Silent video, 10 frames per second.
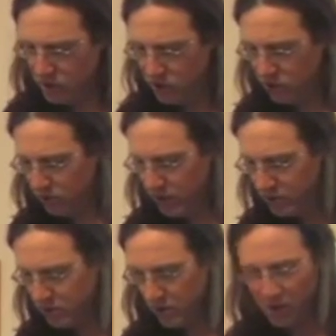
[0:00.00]
as you do
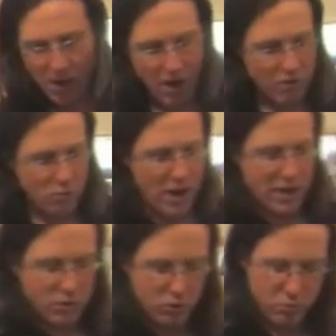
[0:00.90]
this, and
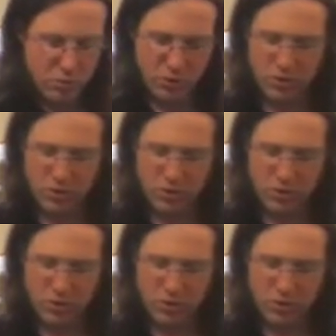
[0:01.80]
round all the